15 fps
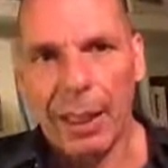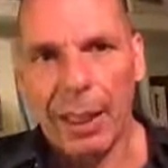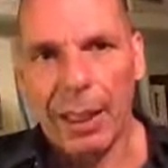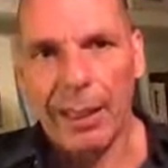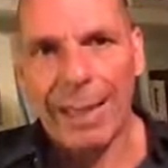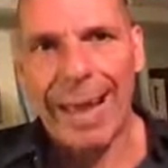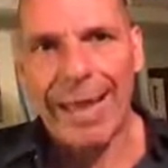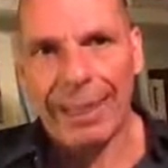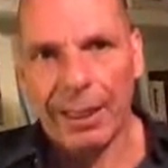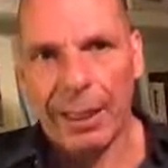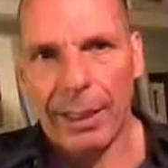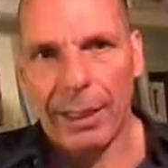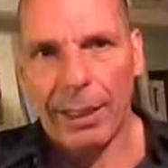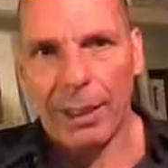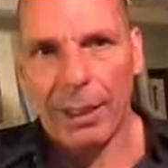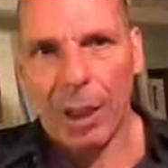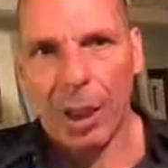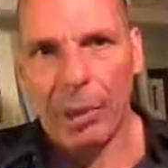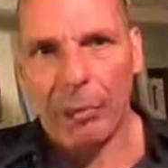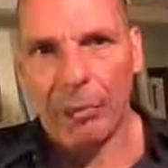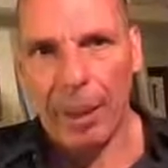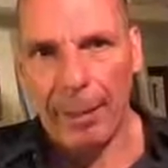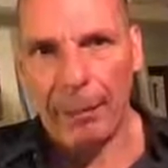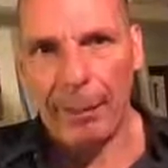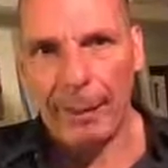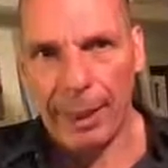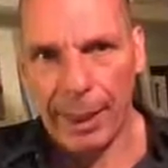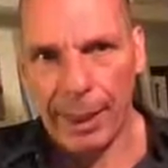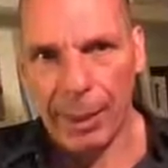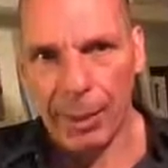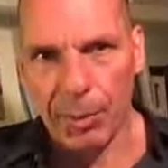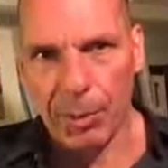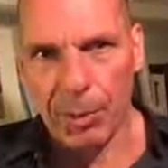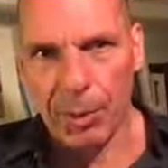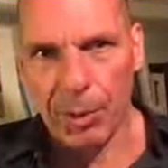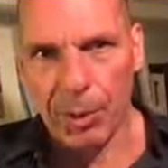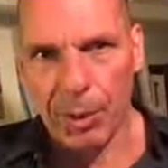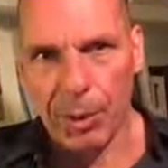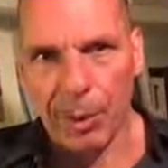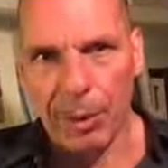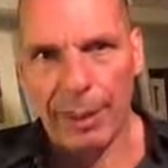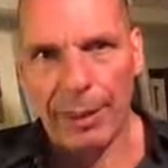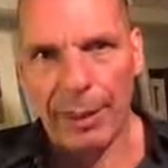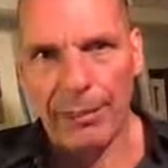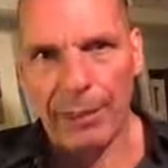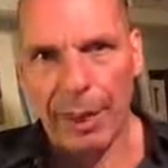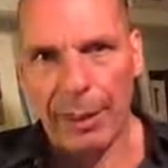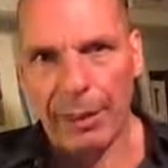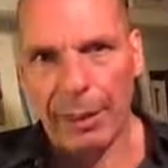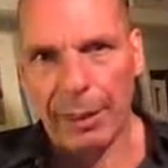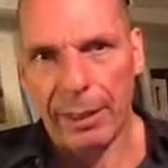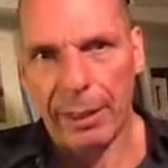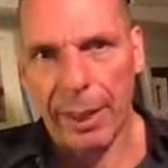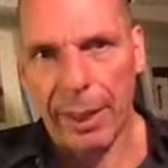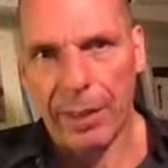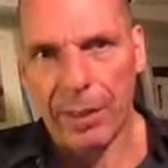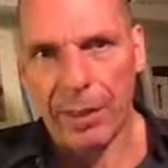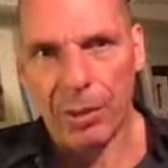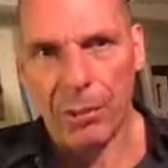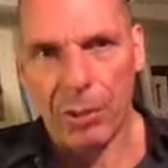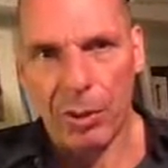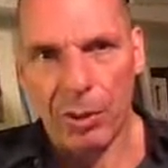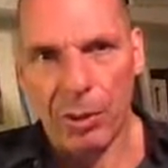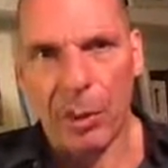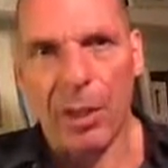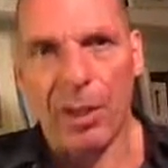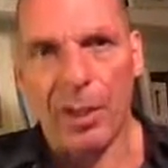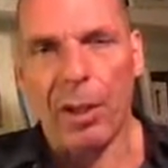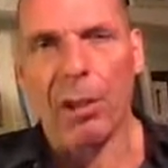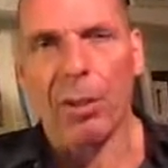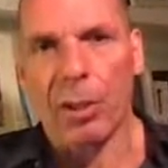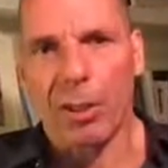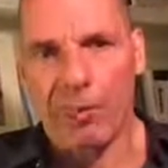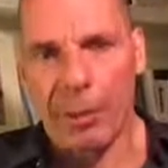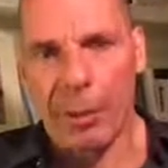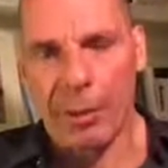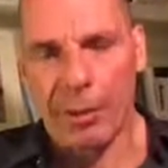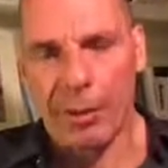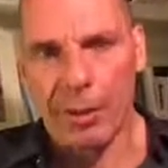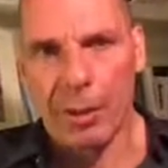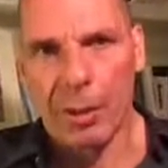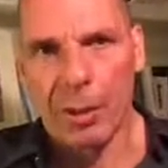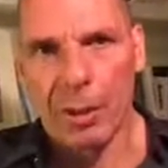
the handling of capitalism's never-ending crisis, which the coronavirus